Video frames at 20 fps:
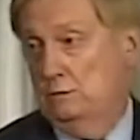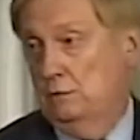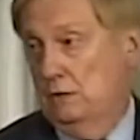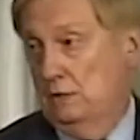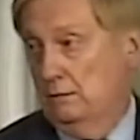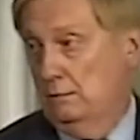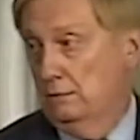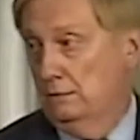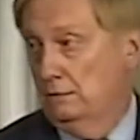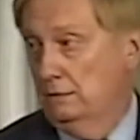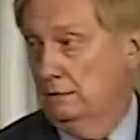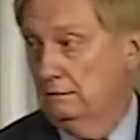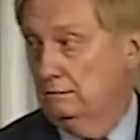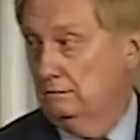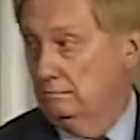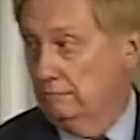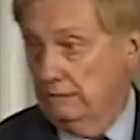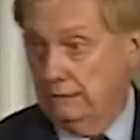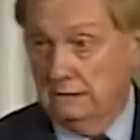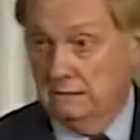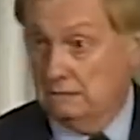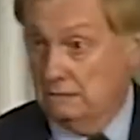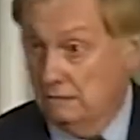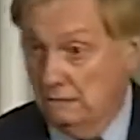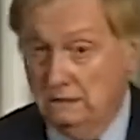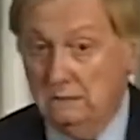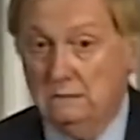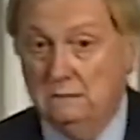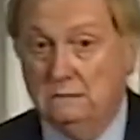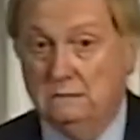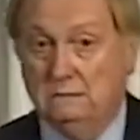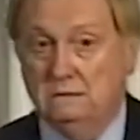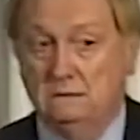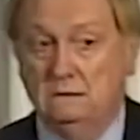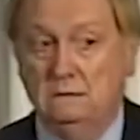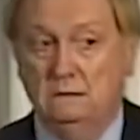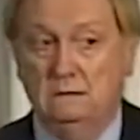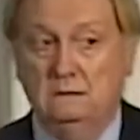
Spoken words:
properly, because it is,